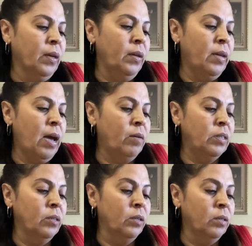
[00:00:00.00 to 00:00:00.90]
Now,
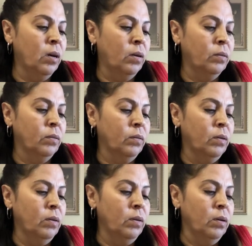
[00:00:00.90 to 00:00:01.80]
as an adult,
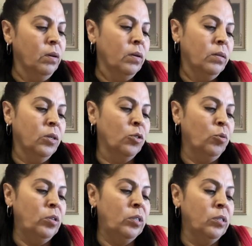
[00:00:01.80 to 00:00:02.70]
the
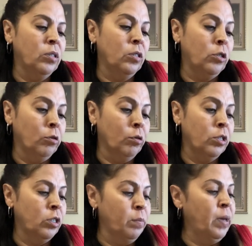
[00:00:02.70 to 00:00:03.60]
choices is
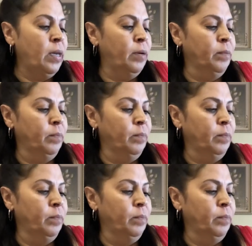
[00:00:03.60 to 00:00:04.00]
yours to make.